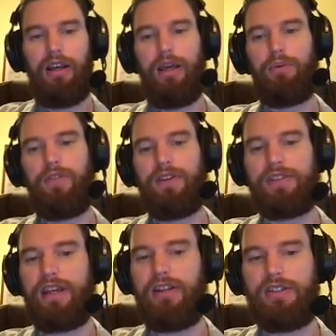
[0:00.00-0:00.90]
In previous
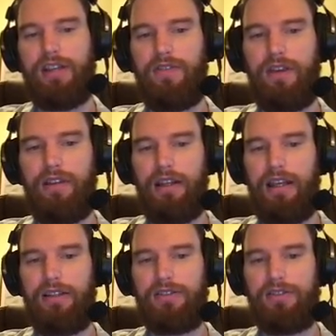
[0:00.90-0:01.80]
stages, I've given
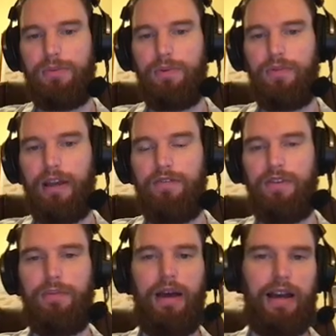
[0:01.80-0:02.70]
links to provide
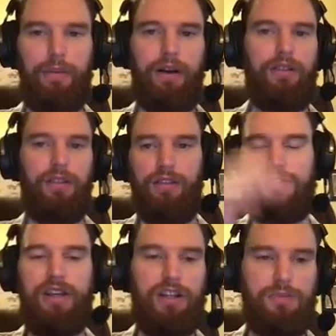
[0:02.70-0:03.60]
feedback about the
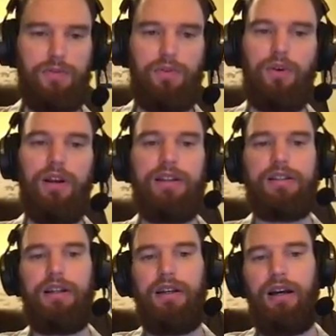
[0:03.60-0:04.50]
stage before it,
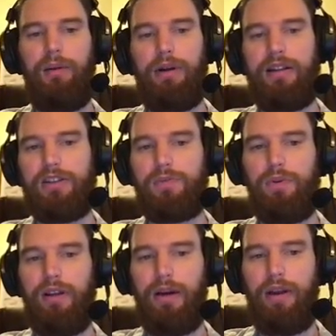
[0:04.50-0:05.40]
but at this
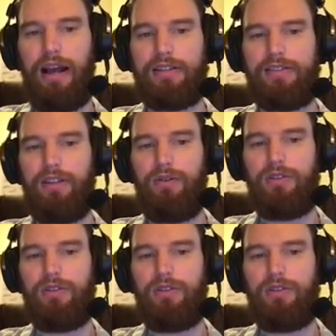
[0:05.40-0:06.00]
point, I would ask that you